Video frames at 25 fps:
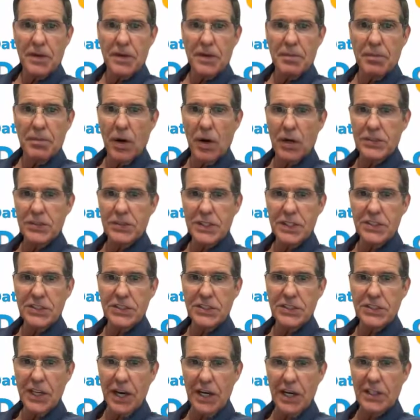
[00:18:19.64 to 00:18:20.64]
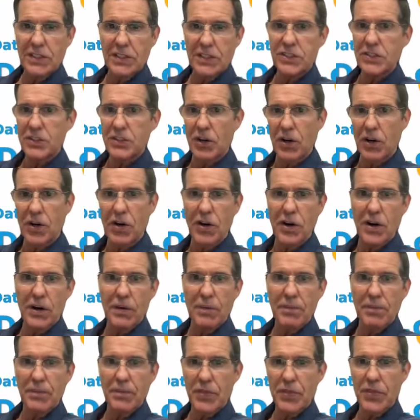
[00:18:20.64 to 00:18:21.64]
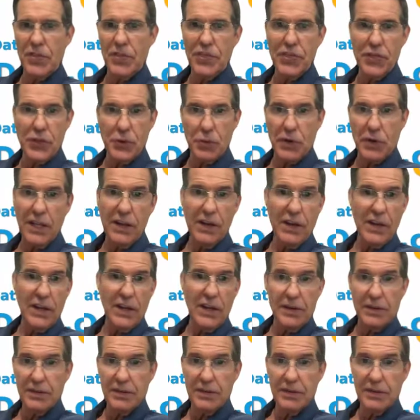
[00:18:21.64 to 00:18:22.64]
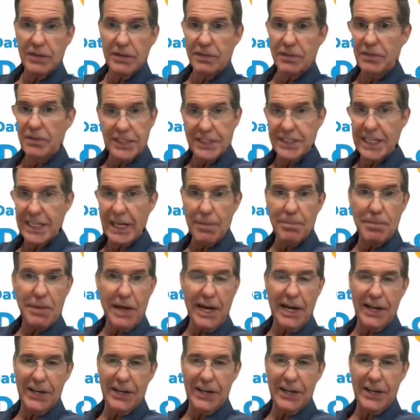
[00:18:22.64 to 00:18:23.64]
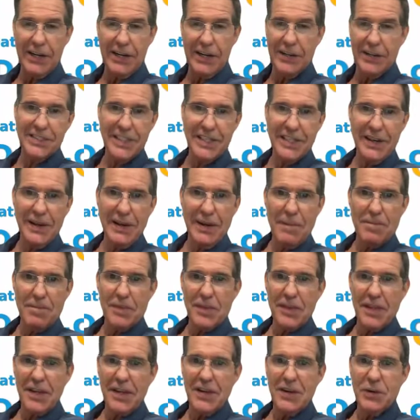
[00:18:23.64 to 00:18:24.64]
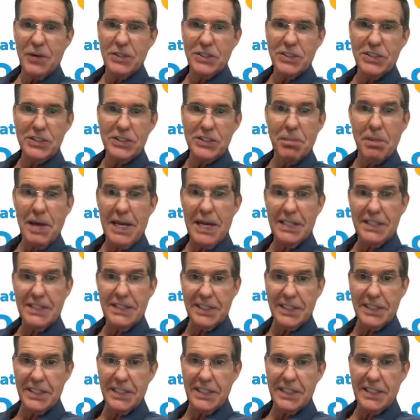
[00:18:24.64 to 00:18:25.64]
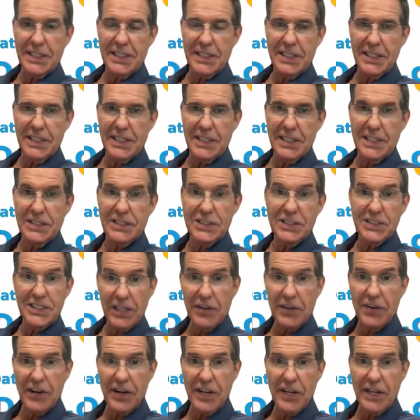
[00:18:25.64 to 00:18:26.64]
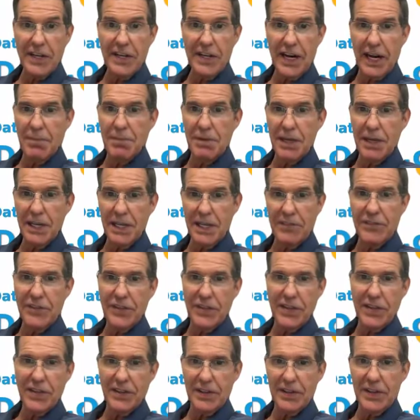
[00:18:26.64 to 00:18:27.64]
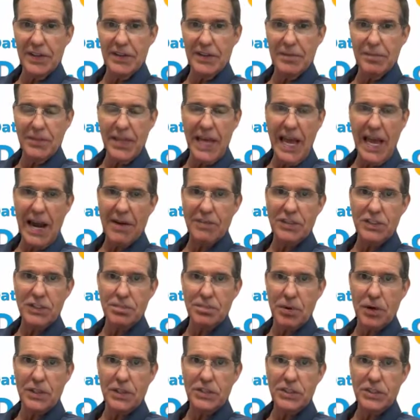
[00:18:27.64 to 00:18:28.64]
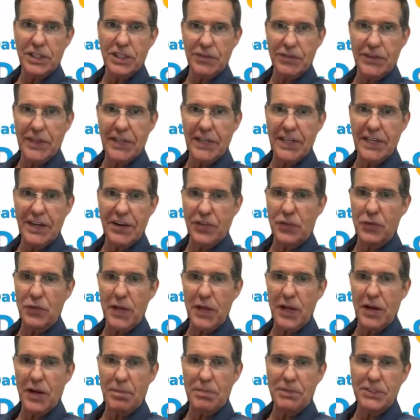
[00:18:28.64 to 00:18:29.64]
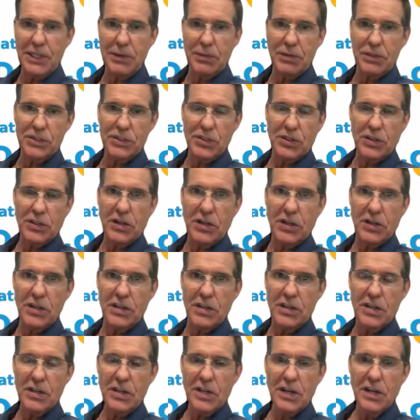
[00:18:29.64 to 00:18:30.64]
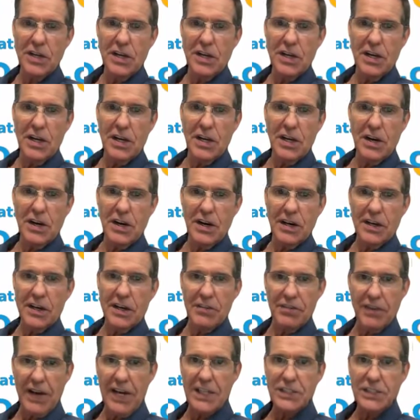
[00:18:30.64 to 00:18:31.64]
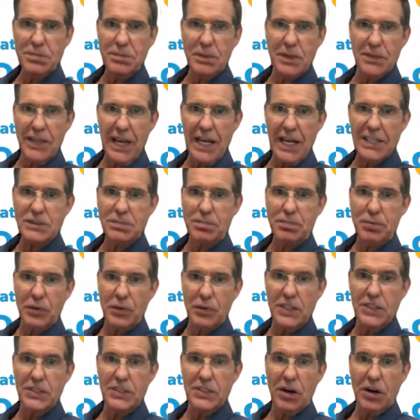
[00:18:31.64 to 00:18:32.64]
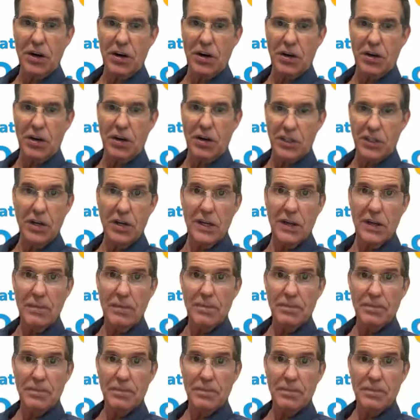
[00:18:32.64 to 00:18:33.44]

most of these stocks are 3 to 10 baggers, which is amazing. Considering, I mean, if the average person, if he can get a 300% return on an investment, that's pretty darn good.